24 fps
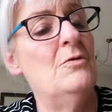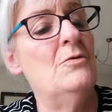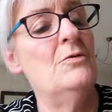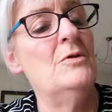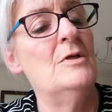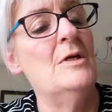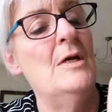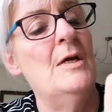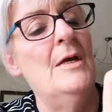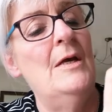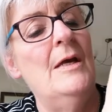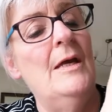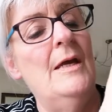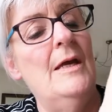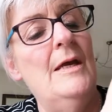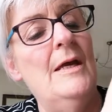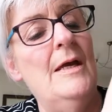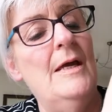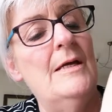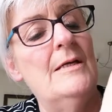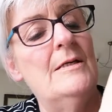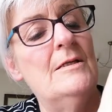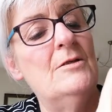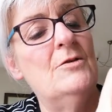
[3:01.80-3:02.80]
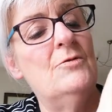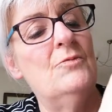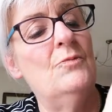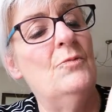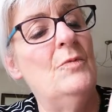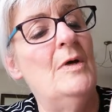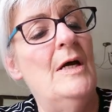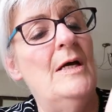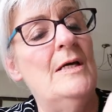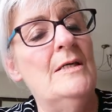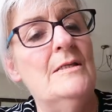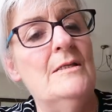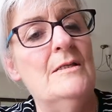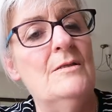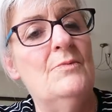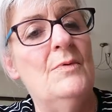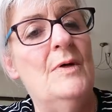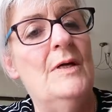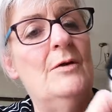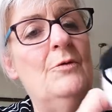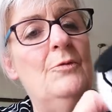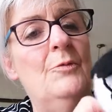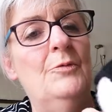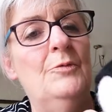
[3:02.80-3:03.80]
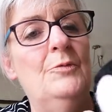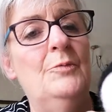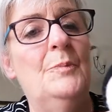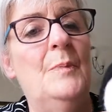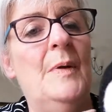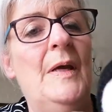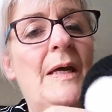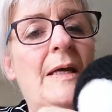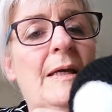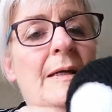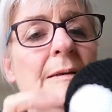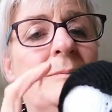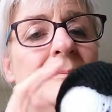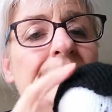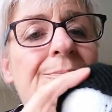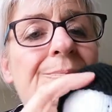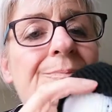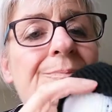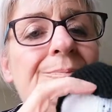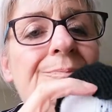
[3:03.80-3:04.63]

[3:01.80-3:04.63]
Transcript: knows, he has his widow's peak,